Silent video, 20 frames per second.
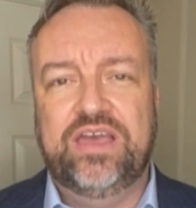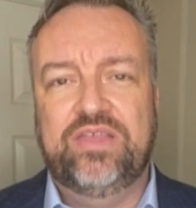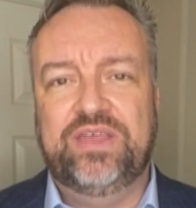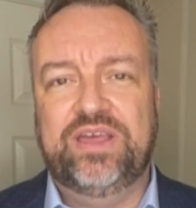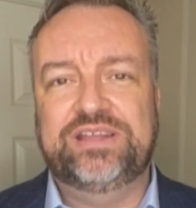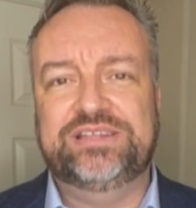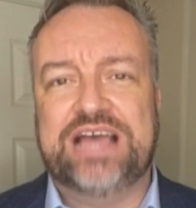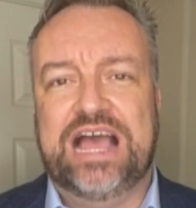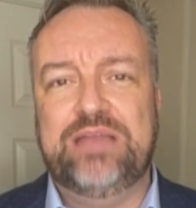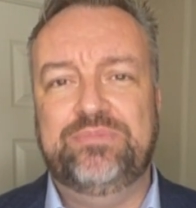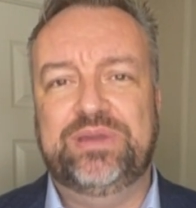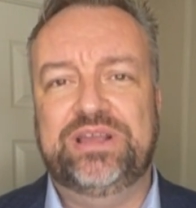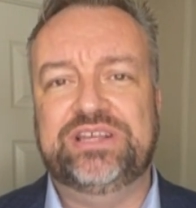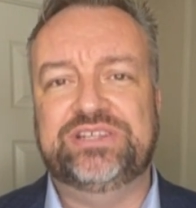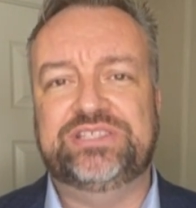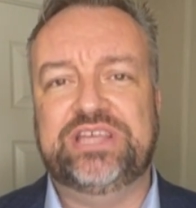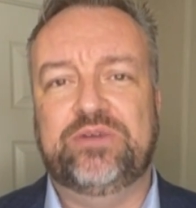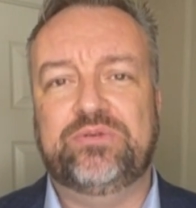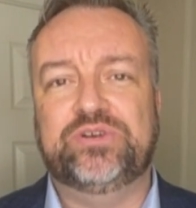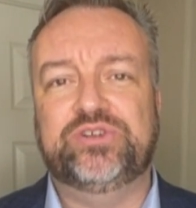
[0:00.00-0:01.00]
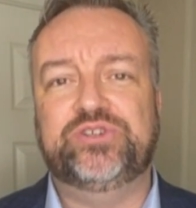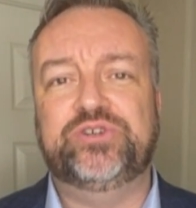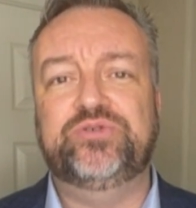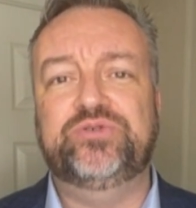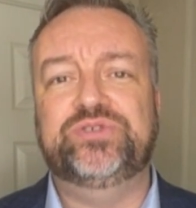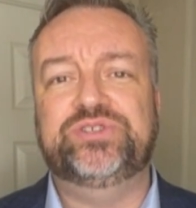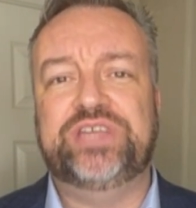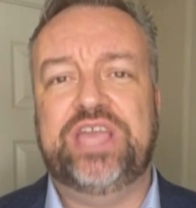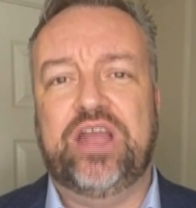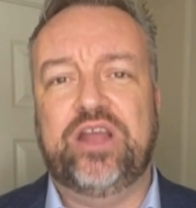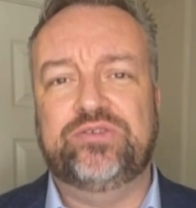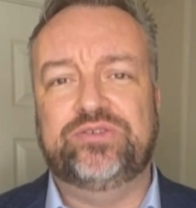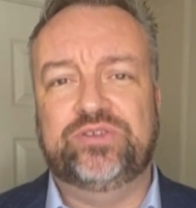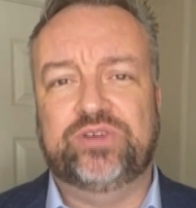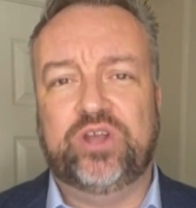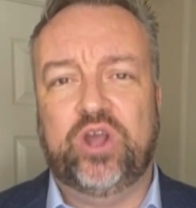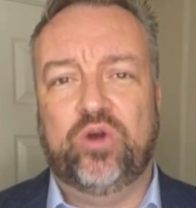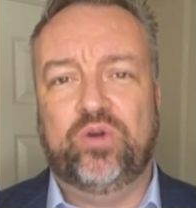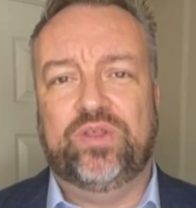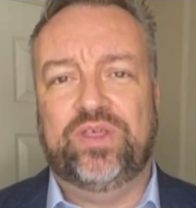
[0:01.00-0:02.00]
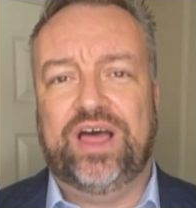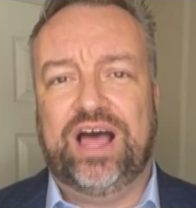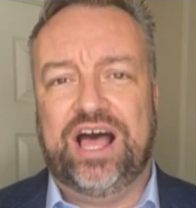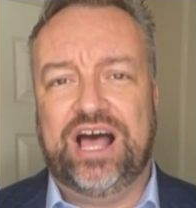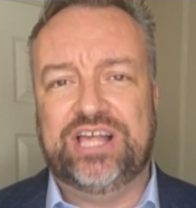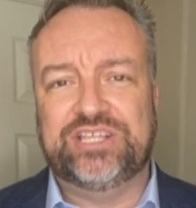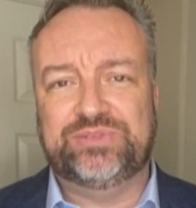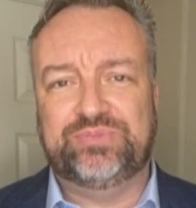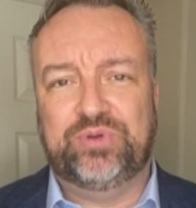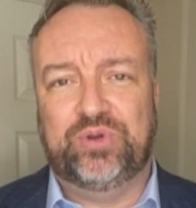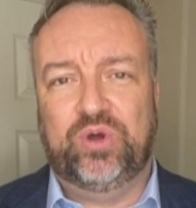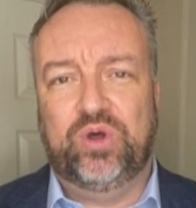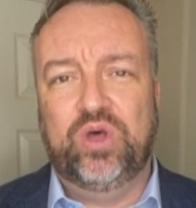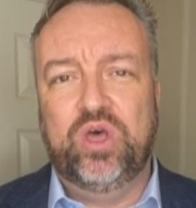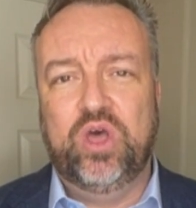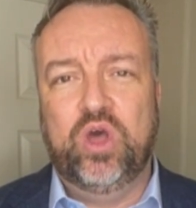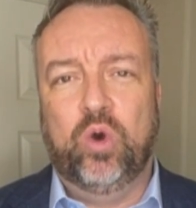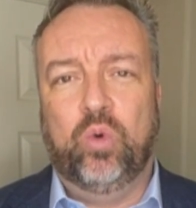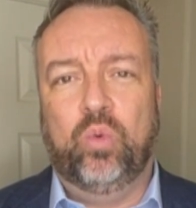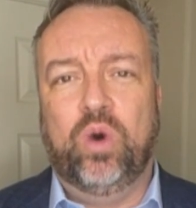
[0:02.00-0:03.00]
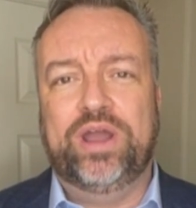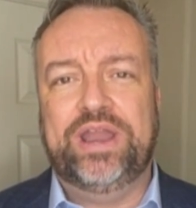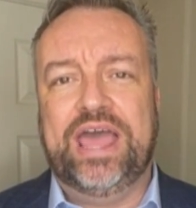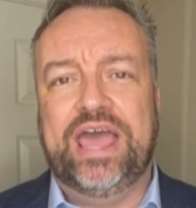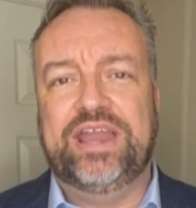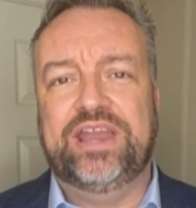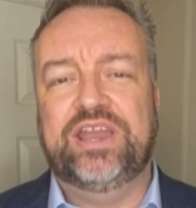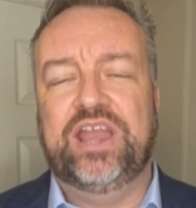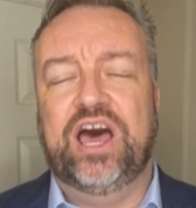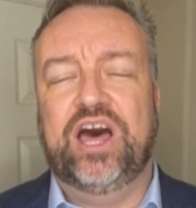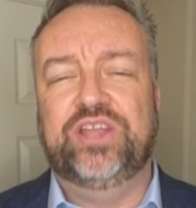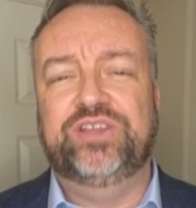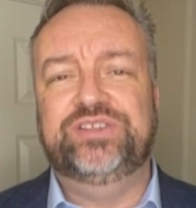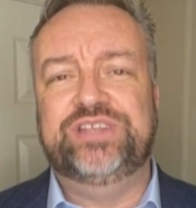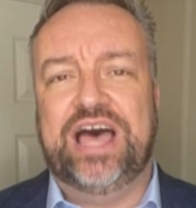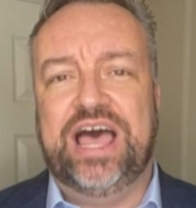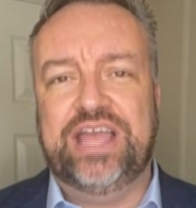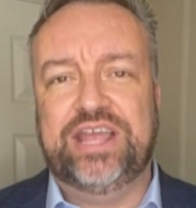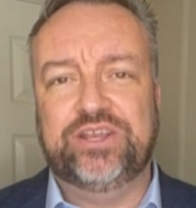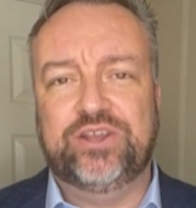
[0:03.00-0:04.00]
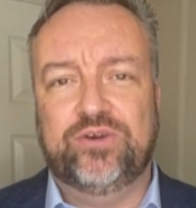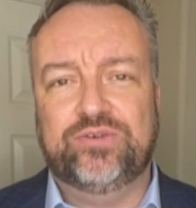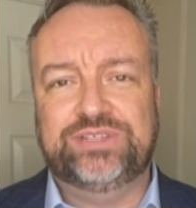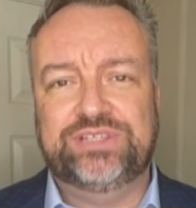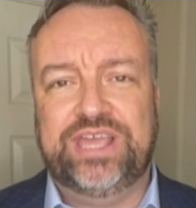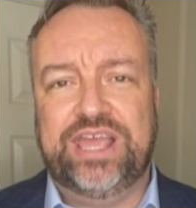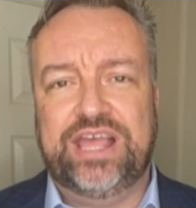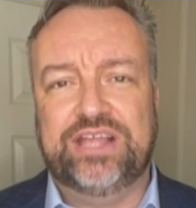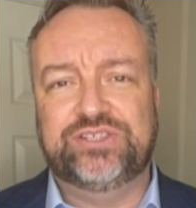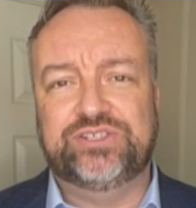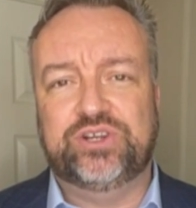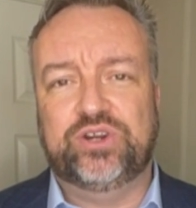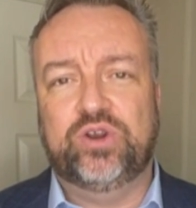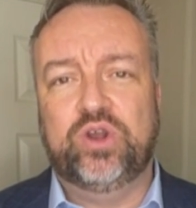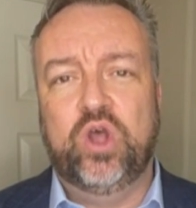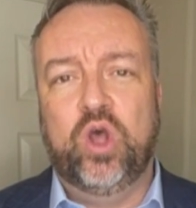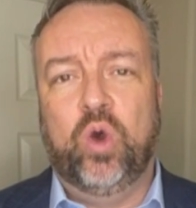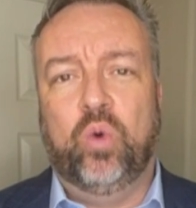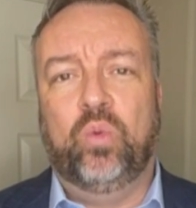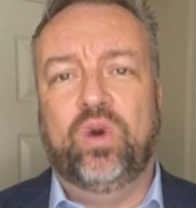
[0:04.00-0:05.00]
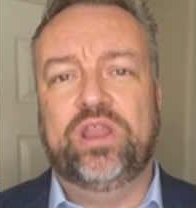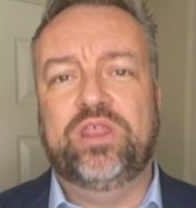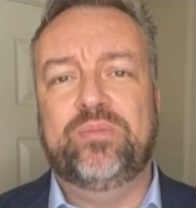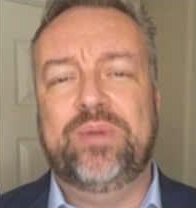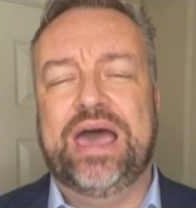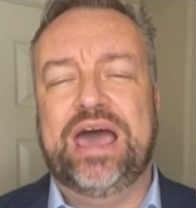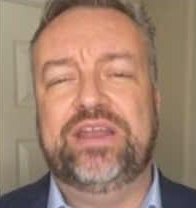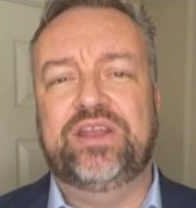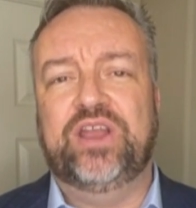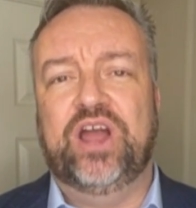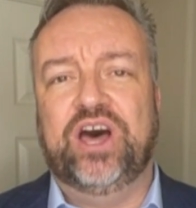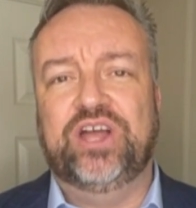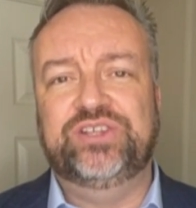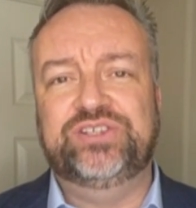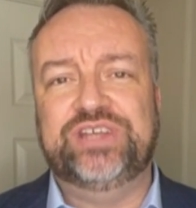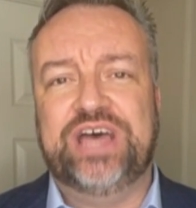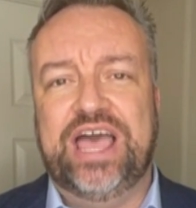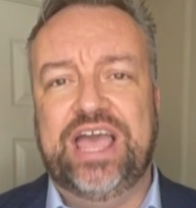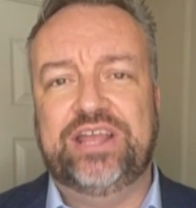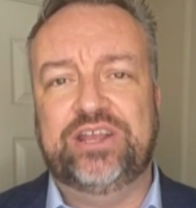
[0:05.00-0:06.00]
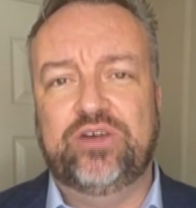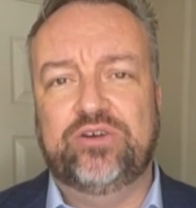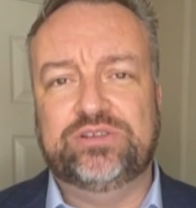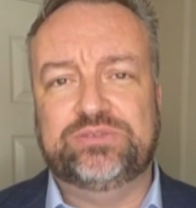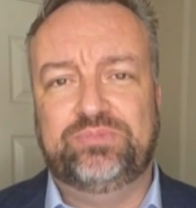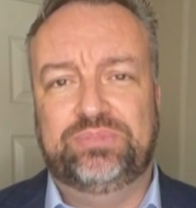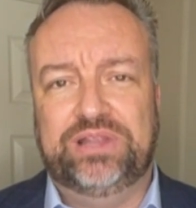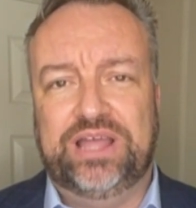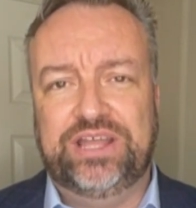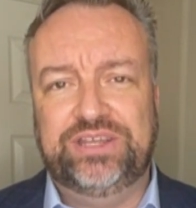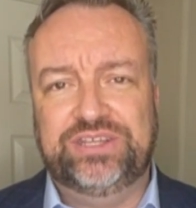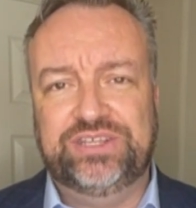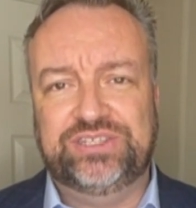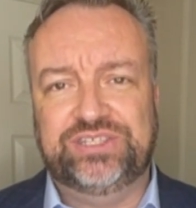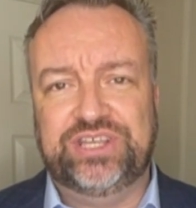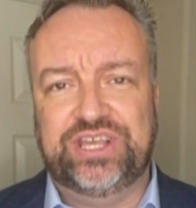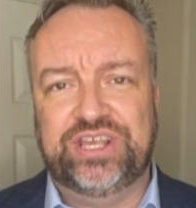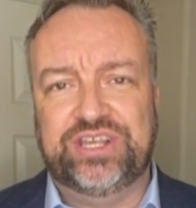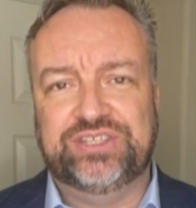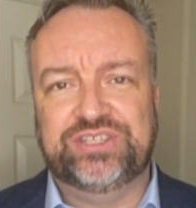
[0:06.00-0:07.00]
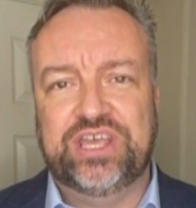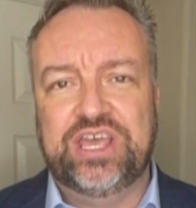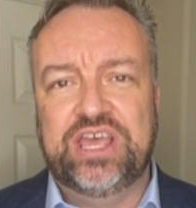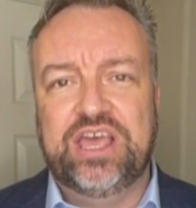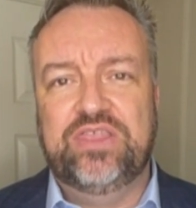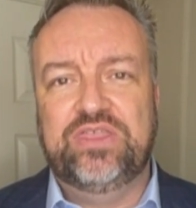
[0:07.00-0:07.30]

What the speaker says: They died because they were too scared to go to the hospital. One had an undiagnosed cancer. One of them had an undiagnosed blood disease.